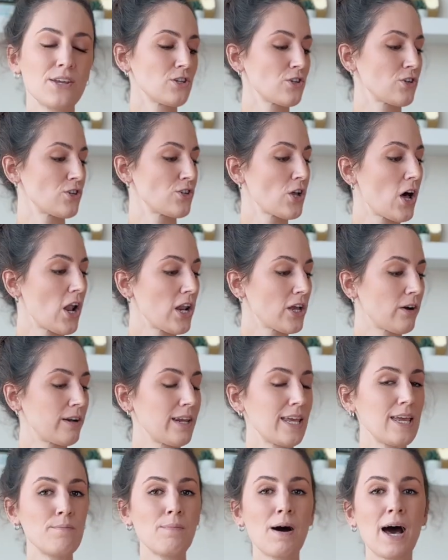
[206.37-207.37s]
So starting
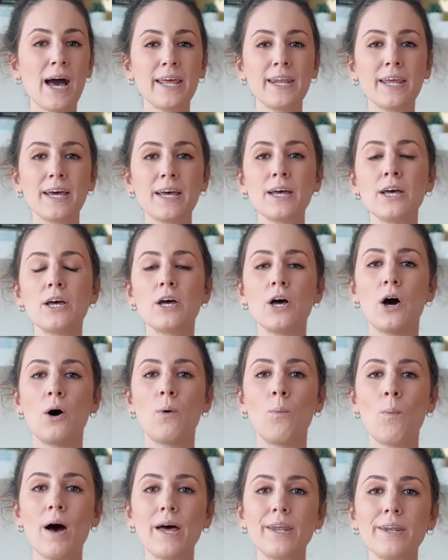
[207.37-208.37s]
on E minor, a
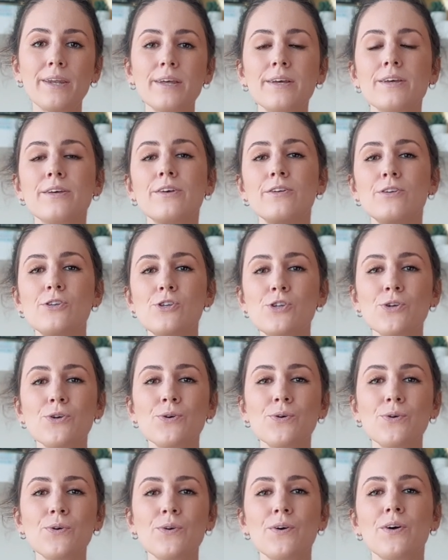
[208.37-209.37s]
1,
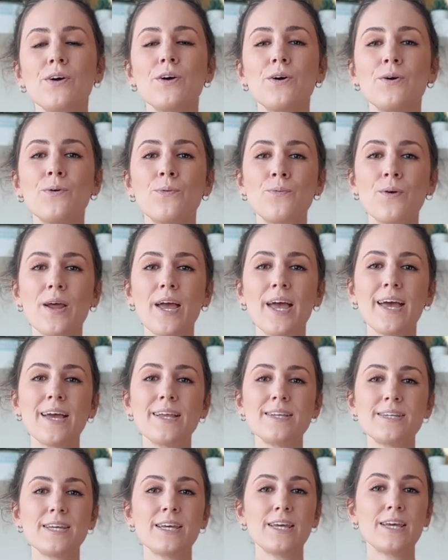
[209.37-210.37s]
2,
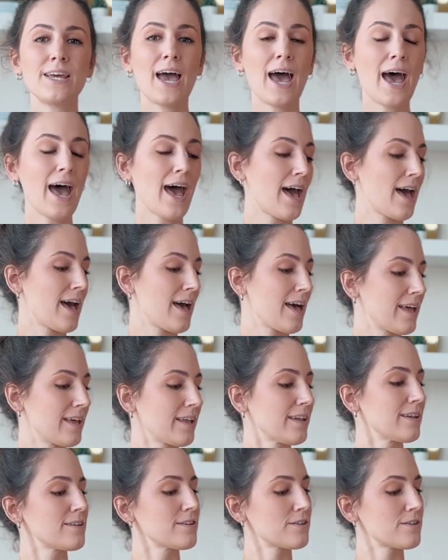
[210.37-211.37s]
ready, and.